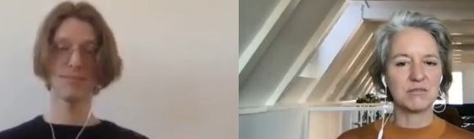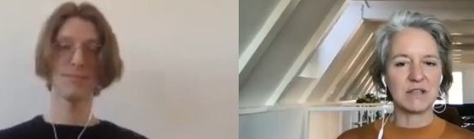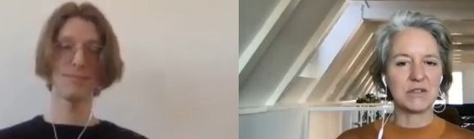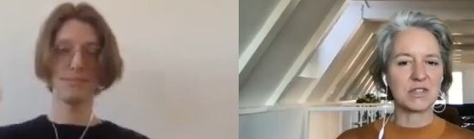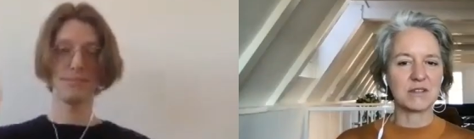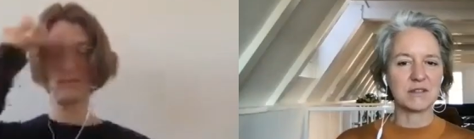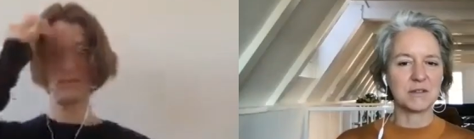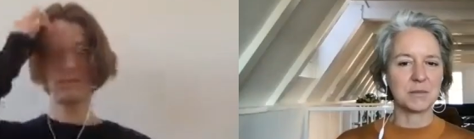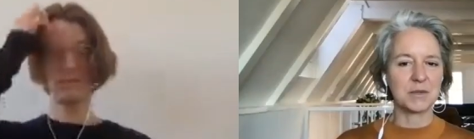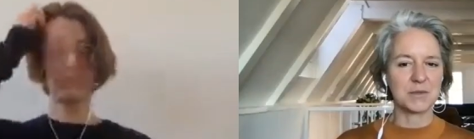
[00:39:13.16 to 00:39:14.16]
Speaker 1: Can you share a
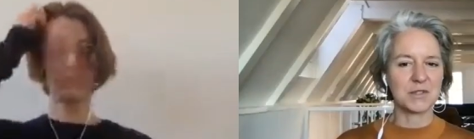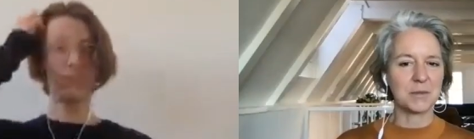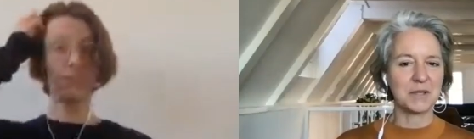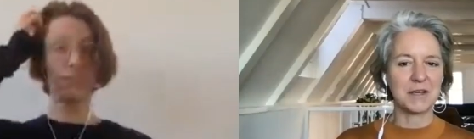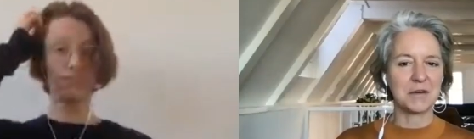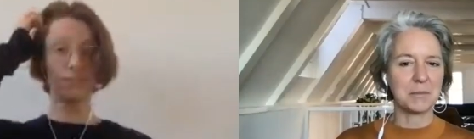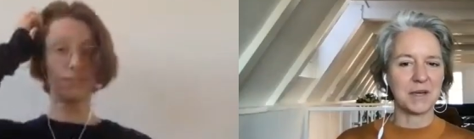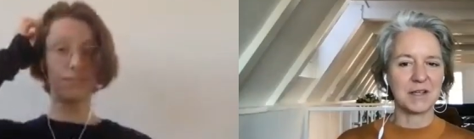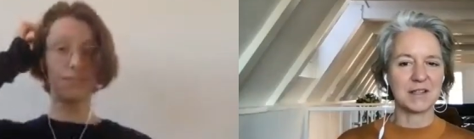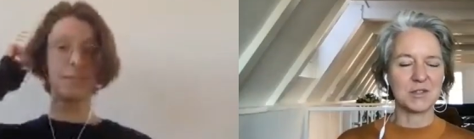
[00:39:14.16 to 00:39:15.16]
little bit of what's coming down the
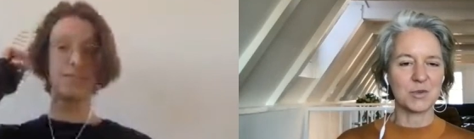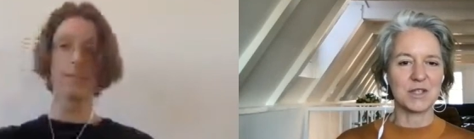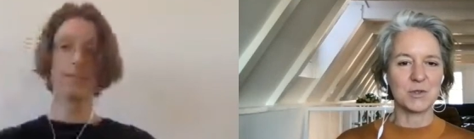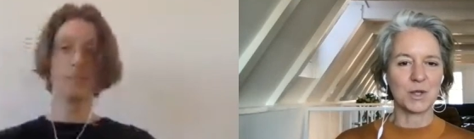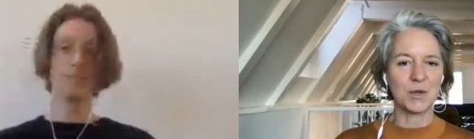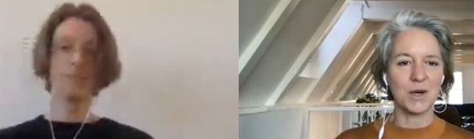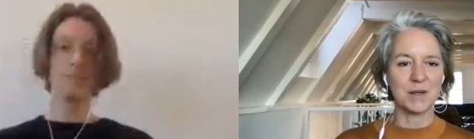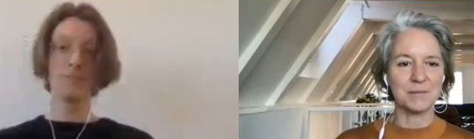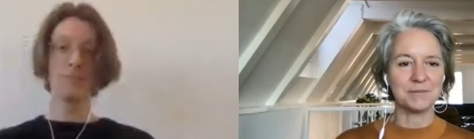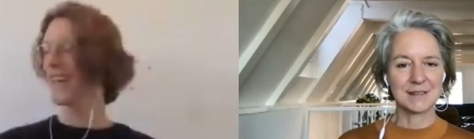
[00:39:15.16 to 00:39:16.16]
pike in
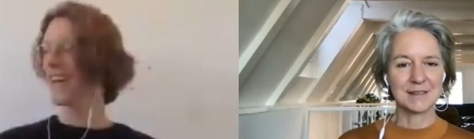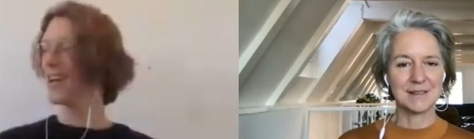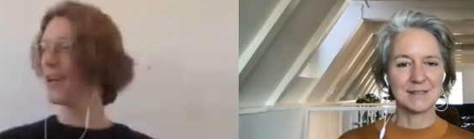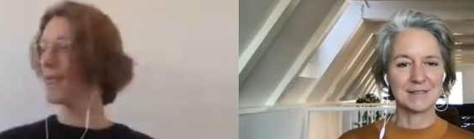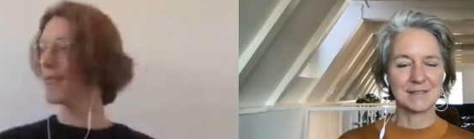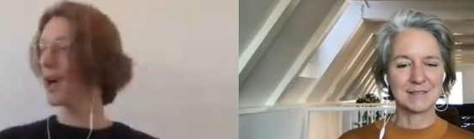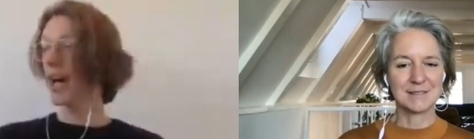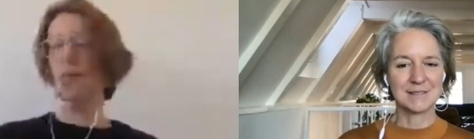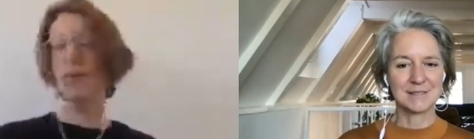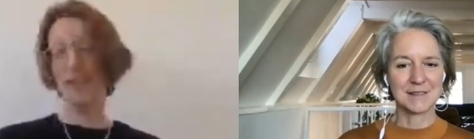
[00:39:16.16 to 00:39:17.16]
2021?
Speaker 2: A
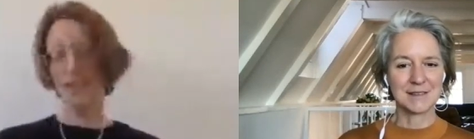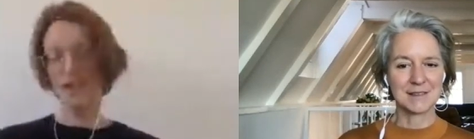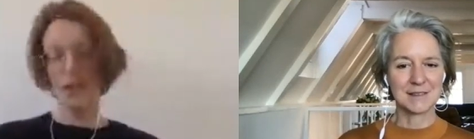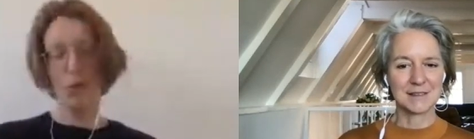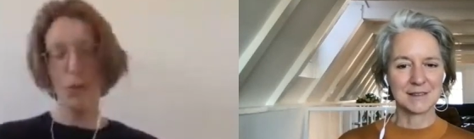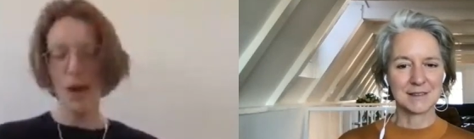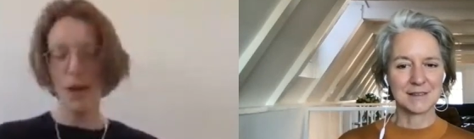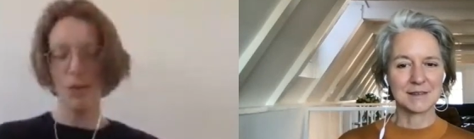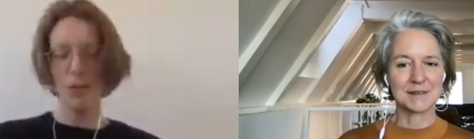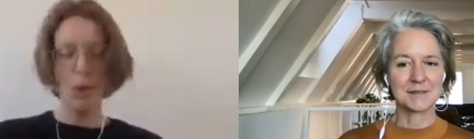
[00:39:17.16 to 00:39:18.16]
couple things. So
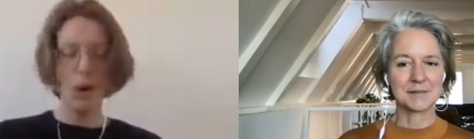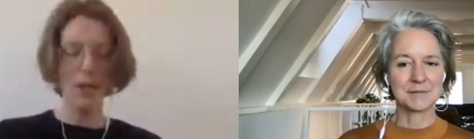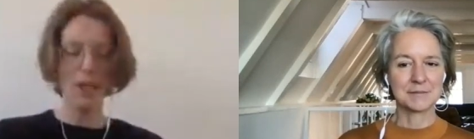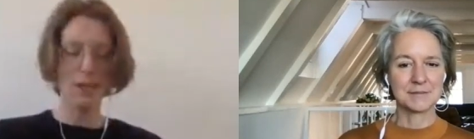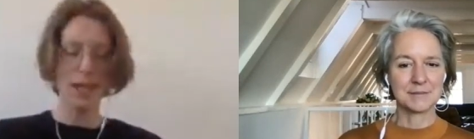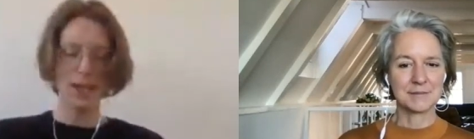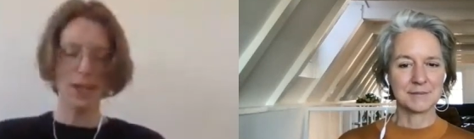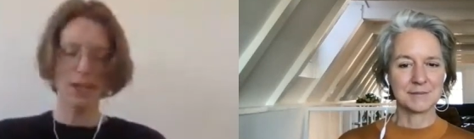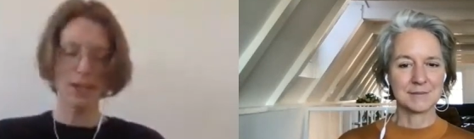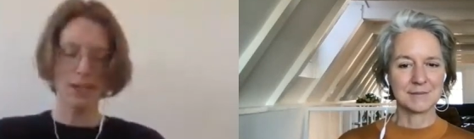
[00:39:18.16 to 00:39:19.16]
one is that
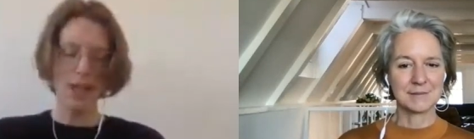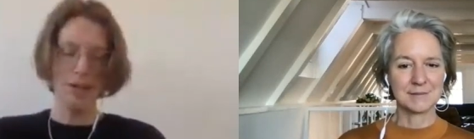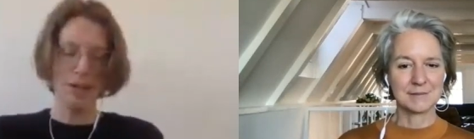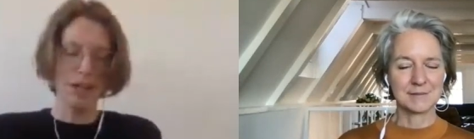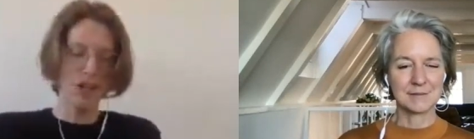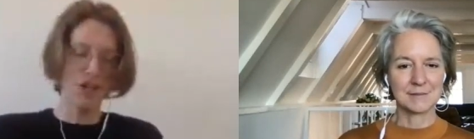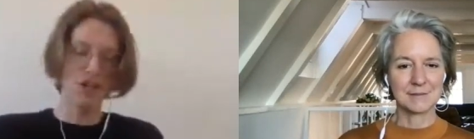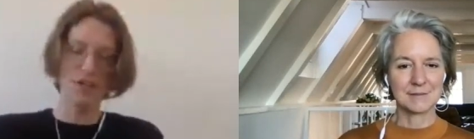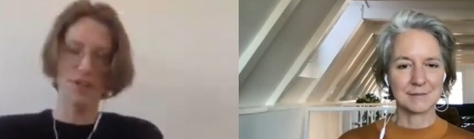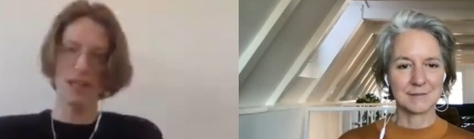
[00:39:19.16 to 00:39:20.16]
there is definitely a
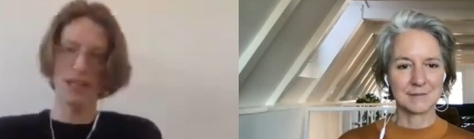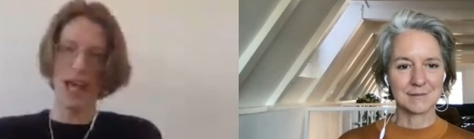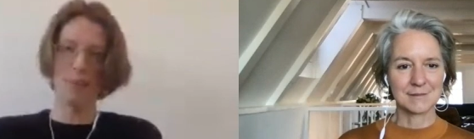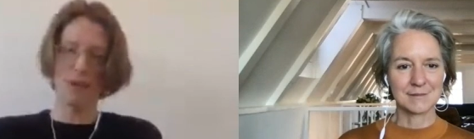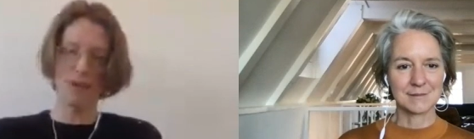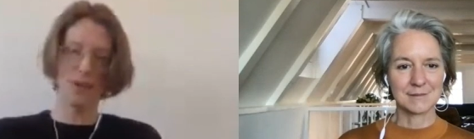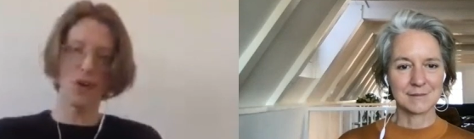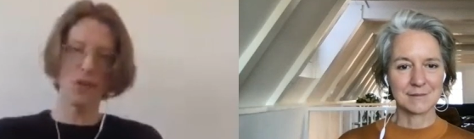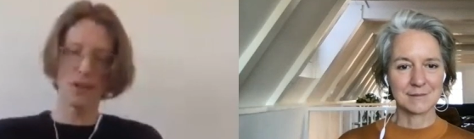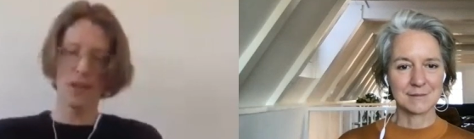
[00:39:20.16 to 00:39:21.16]
shift that's happened through
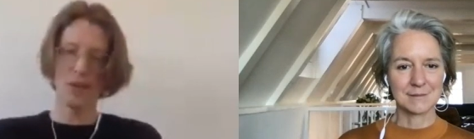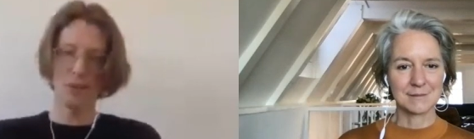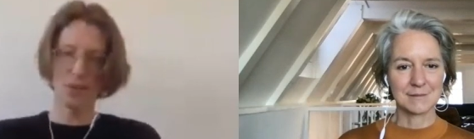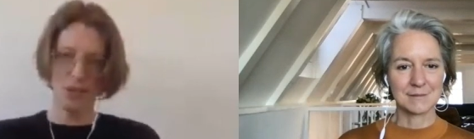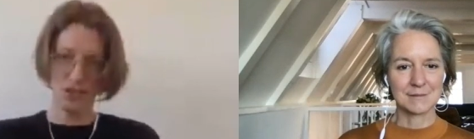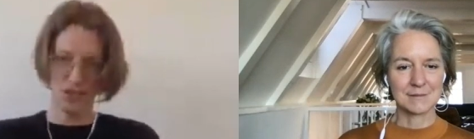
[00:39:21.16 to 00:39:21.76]
COVID that will not